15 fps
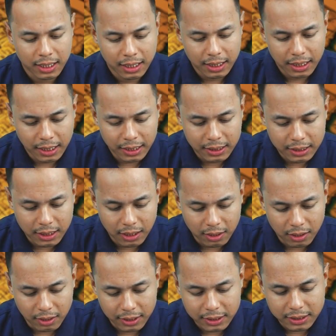
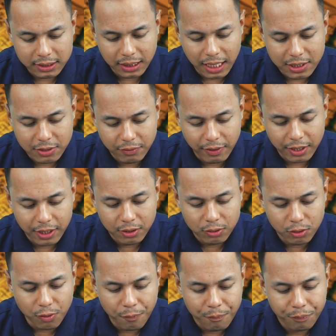it is classified into
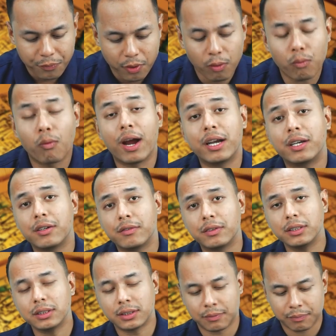white
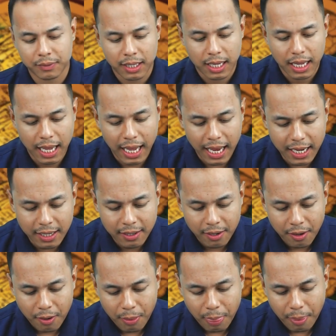rivers and
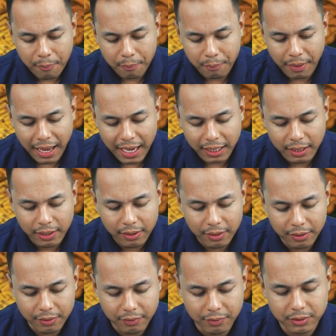black
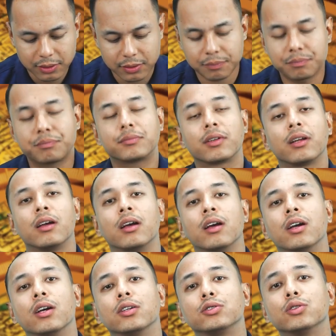rivers.
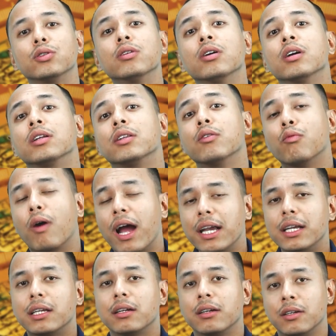So the
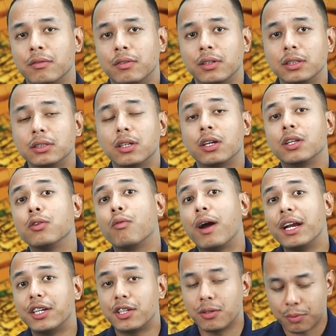white rivers or the
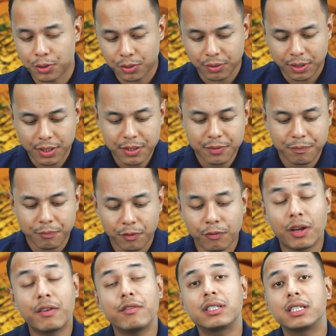white tributaries,
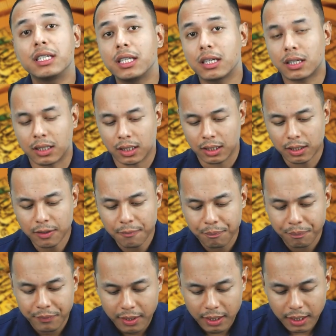when we see their color,
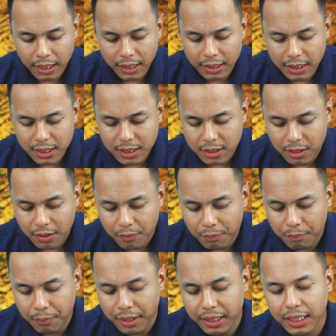it is
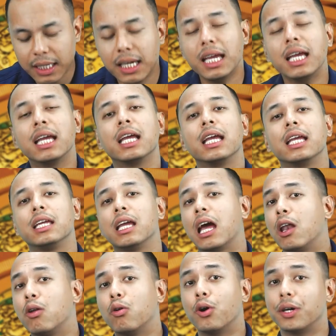murky
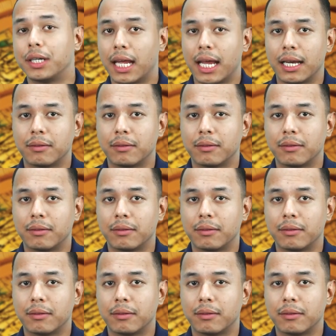yellow or tan.